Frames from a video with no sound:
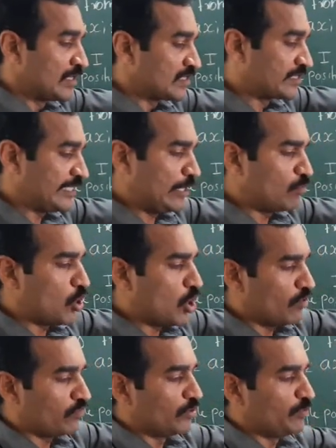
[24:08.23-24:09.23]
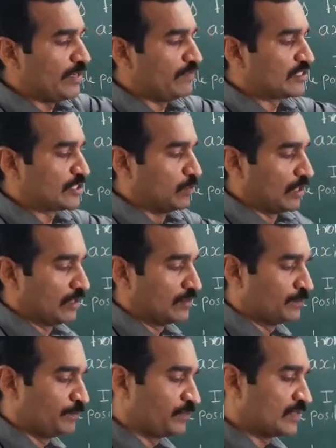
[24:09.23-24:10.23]
CO would be visible.
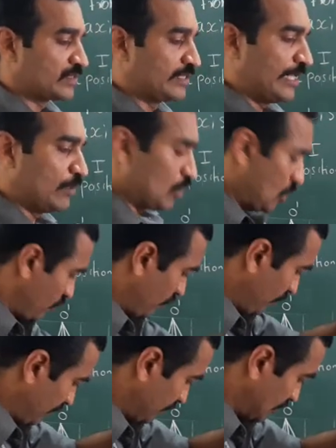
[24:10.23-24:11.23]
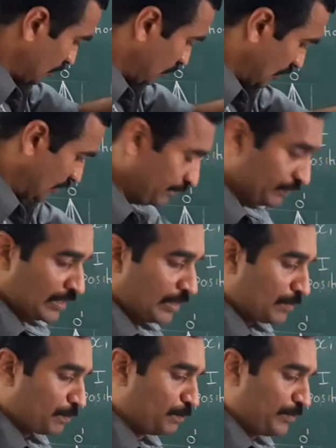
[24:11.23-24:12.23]
CO would be visible.
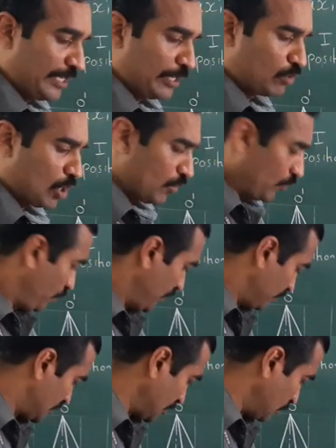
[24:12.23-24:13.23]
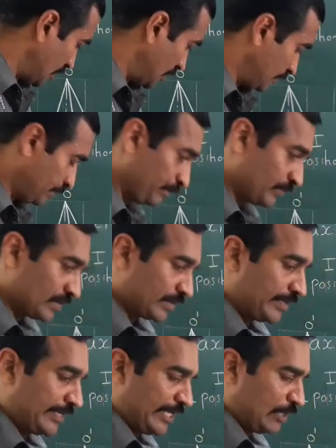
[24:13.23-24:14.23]
BO would be visible.
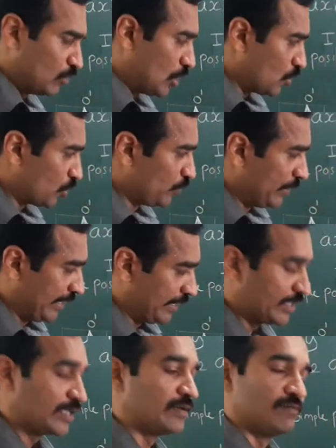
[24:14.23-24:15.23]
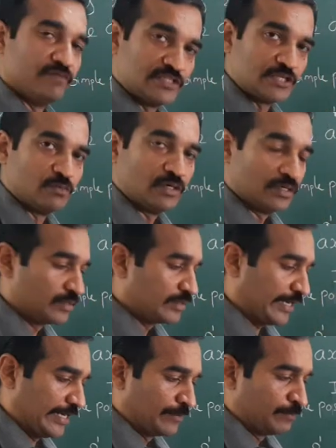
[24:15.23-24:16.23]
DO would be visible,
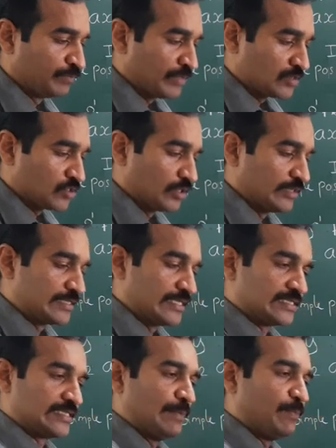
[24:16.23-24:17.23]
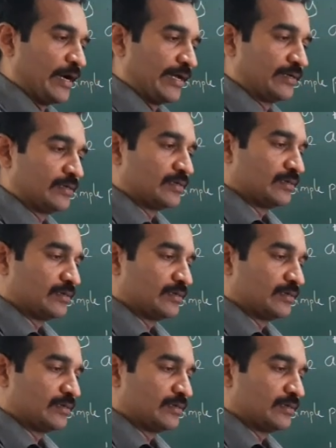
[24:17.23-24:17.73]
right? So this is C point.